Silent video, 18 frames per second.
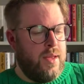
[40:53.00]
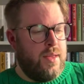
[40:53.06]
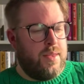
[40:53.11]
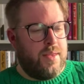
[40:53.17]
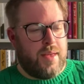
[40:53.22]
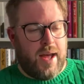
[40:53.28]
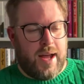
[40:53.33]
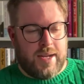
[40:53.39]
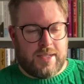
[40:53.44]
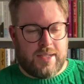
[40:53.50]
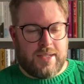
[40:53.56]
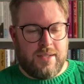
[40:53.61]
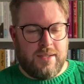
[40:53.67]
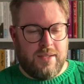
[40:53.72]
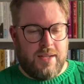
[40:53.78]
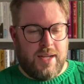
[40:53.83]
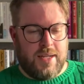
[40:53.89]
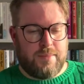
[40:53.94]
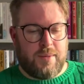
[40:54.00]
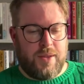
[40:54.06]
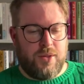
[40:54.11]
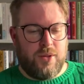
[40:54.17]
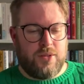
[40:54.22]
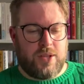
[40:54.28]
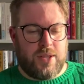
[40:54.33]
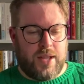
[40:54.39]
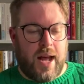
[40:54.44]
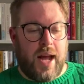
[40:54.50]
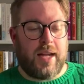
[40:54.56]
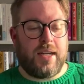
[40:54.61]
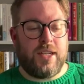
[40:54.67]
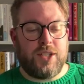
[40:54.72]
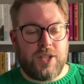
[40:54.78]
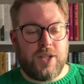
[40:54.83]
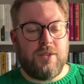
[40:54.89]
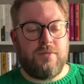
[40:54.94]
that is my thoughts on that. And I
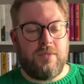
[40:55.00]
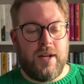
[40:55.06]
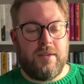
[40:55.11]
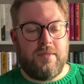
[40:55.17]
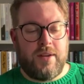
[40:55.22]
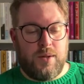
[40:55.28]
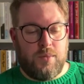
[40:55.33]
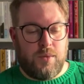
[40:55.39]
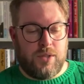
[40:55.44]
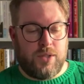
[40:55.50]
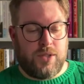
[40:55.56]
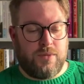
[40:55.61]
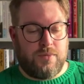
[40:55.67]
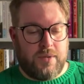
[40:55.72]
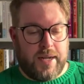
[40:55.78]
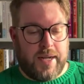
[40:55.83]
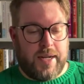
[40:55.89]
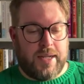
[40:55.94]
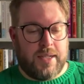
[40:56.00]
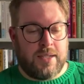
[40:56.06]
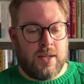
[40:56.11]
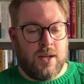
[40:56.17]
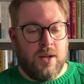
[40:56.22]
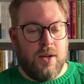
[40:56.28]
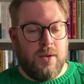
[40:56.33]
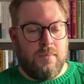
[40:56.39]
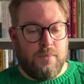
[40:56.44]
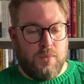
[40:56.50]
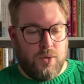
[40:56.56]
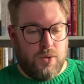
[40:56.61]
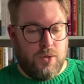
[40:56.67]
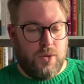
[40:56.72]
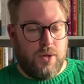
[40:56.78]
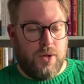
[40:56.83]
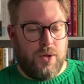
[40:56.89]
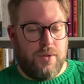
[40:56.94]
do really, really want to read
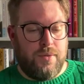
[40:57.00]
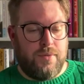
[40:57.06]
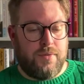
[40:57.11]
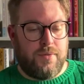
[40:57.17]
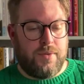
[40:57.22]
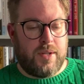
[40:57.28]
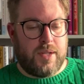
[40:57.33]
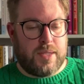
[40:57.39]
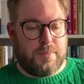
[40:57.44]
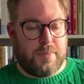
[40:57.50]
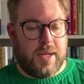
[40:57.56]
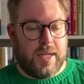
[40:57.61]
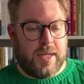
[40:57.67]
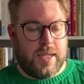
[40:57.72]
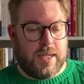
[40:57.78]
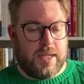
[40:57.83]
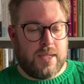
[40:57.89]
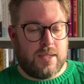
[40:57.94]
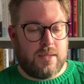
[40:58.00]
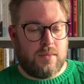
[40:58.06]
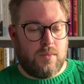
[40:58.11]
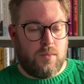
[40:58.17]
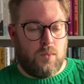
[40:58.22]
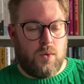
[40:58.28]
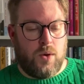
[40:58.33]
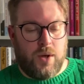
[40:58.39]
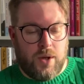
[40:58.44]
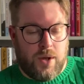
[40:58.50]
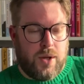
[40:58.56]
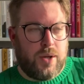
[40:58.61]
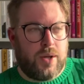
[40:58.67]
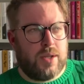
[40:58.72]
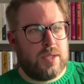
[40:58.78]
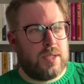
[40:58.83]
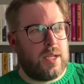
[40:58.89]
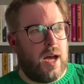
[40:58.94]
more of Naspini's
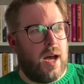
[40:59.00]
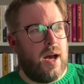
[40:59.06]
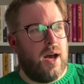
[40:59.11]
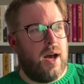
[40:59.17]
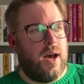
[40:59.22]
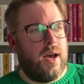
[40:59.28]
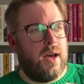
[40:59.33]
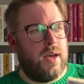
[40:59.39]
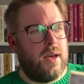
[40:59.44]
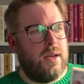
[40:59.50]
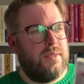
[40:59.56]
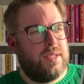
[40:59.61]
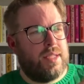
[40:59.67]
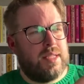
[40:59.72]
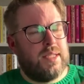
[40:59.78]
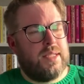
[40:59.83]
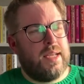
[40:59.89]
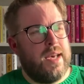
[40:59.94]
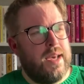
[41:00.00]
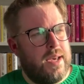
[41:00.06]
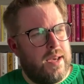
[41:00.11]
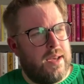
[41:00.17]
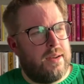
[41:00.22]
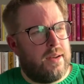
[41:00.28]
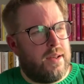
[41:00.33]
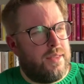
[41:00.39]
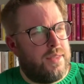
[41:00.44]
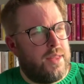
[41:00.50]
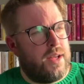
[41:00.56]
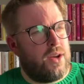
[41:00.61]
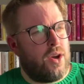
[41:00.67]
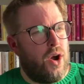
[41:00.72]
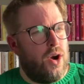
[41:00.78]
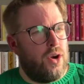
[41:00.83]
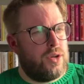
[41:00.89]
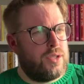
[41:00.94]
works. I have seen, I think
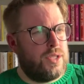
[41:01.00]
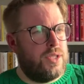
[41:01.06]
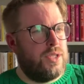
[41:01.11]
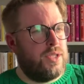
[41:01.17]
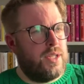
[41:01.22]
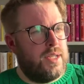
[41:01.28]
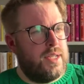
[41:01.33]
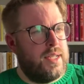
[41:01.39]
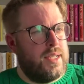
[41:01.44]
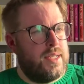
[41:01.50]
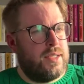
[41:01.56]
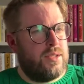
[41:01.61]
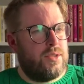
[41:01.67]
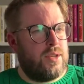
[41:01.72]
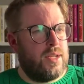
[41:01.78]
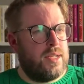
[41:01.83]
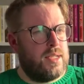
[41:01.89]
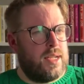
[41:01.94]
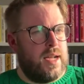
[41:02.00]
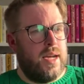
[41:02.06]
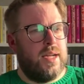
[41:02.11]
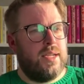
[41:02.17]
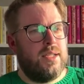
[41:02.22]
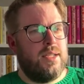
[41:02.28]
Oxygen is translated